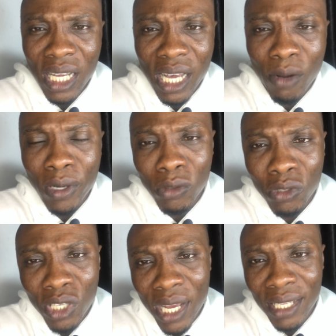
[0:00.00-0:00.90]
I want to
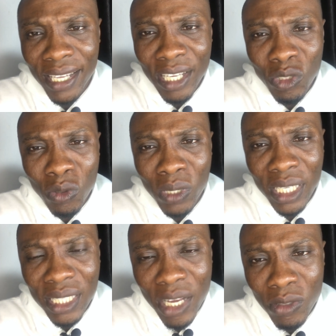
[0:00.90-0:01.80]
try and get to
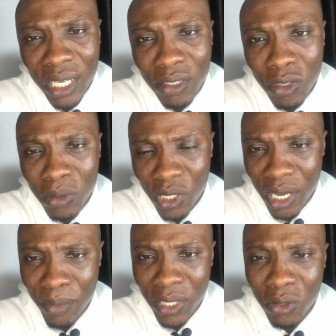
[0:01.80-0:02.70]
1,000
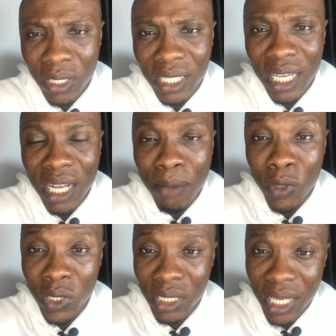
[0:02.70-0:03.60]
subscribers so that I can
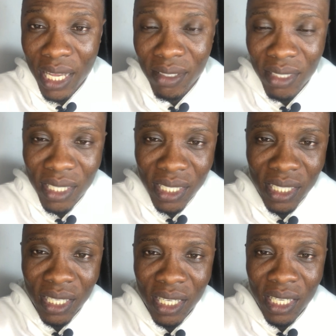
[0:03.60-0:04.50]
monetize
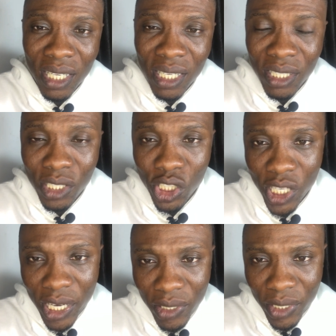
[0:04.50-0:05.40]
the
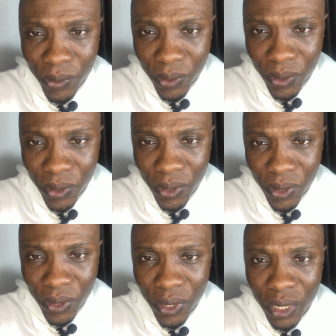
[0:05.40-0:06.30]
channel.
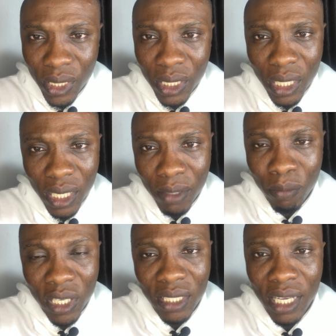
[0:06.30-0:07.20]

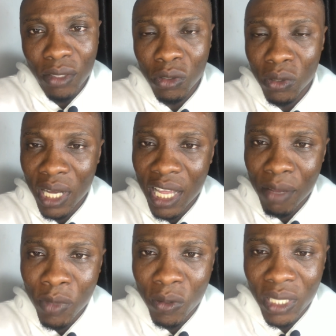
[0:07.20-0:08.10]
Please, I know you can
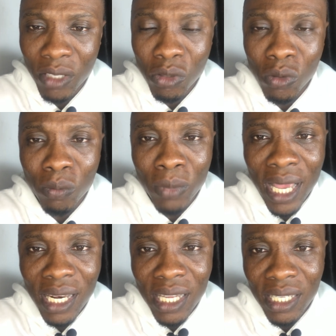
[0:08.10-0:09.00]
help me with that. So
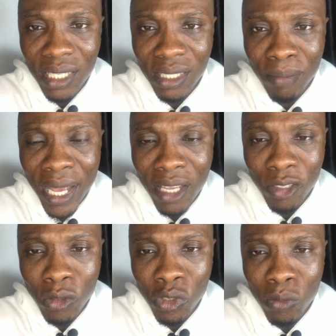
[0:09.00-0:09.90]
my
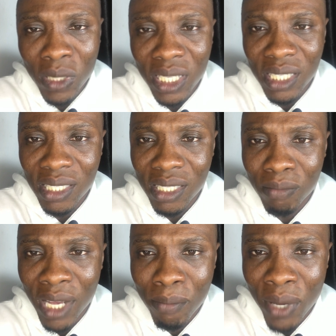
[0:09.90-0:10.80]
YouTube link is
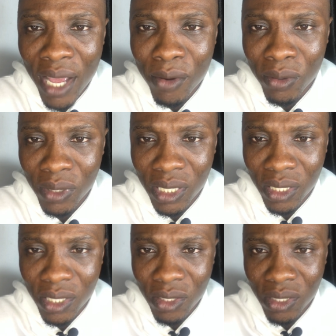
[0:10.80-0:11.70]
in my bio.
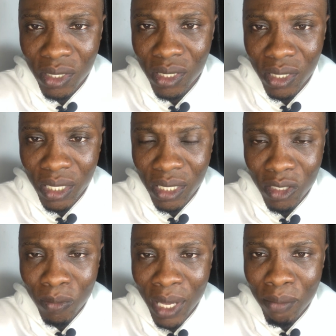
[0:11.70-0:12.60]
Is
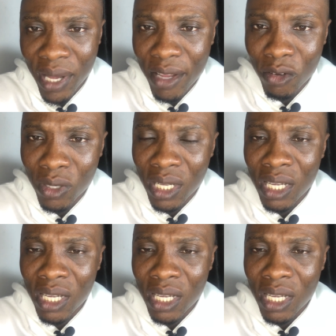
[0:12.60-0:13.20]
in my bio.